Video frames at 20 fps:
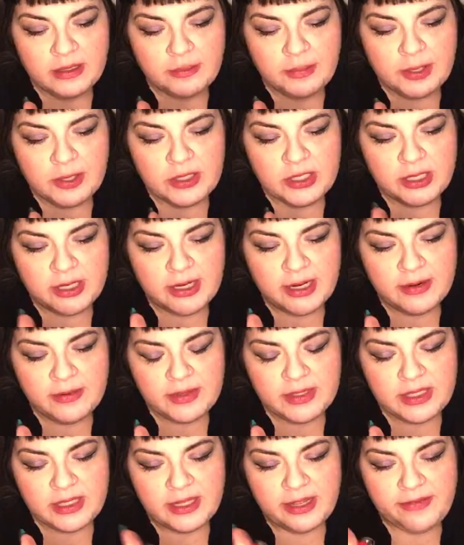Person I
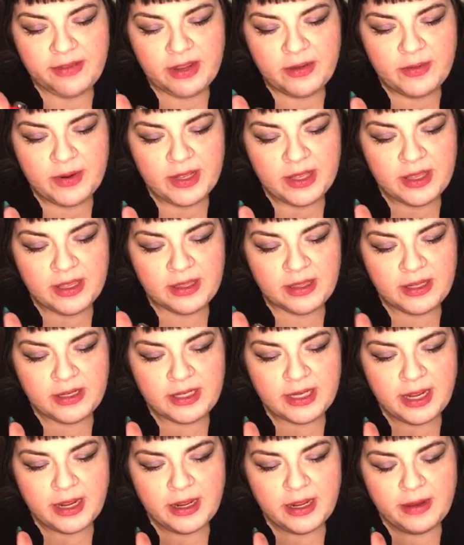was living with at the
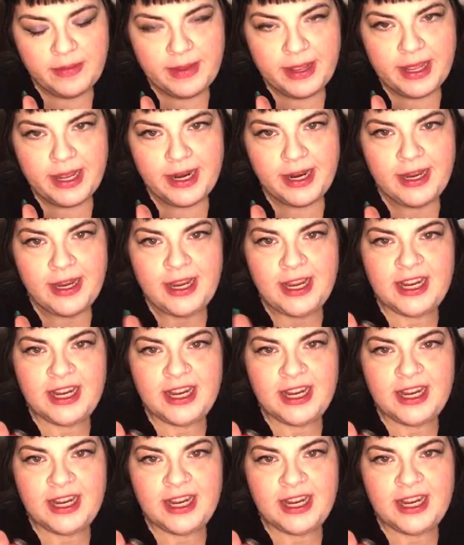time had